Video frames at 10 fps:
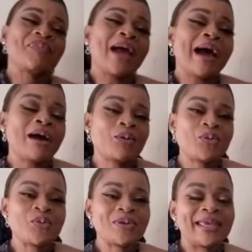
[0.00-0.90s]
how
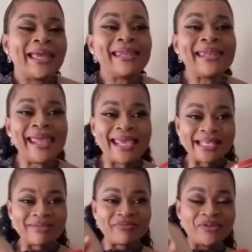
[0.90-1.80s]
you can
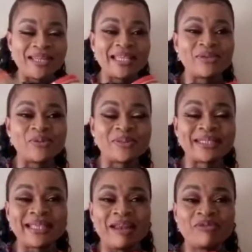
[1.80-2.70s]
exfoliate
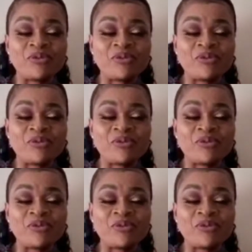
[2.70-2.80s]
yourself to